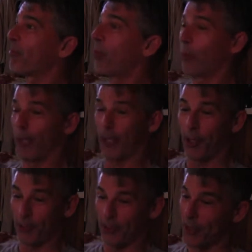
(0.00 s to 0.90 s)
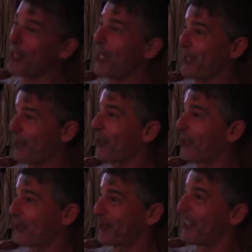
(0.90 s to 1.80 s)
bullpen coach's index
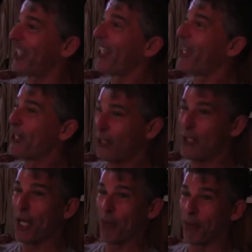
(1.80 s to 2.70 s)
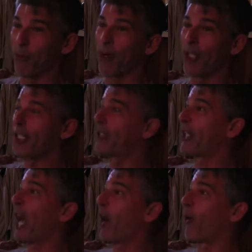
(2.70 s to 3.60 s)
cards to, to tell me what he's
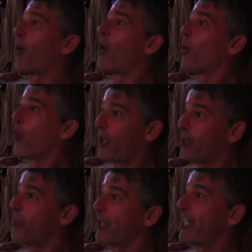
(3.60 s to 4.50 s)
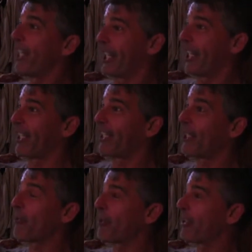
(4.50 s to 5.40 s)
how what he's been hitting lately.
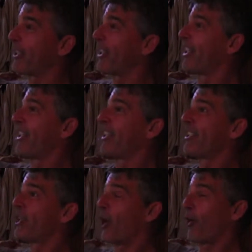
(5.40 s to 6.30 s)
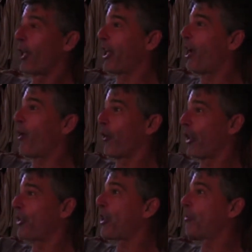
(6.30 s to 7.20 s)
I mean. You know, all that all
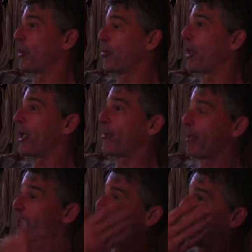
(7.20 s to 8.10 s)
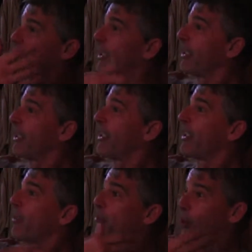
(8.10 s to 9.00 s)
that comes into play. You might be
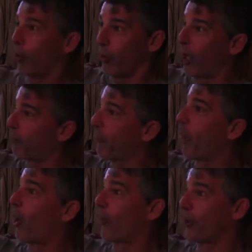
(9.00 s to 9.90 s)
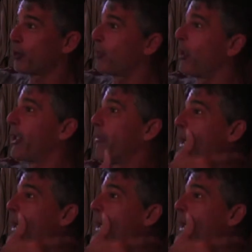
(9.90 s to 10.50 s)
pulling off the ball this week. You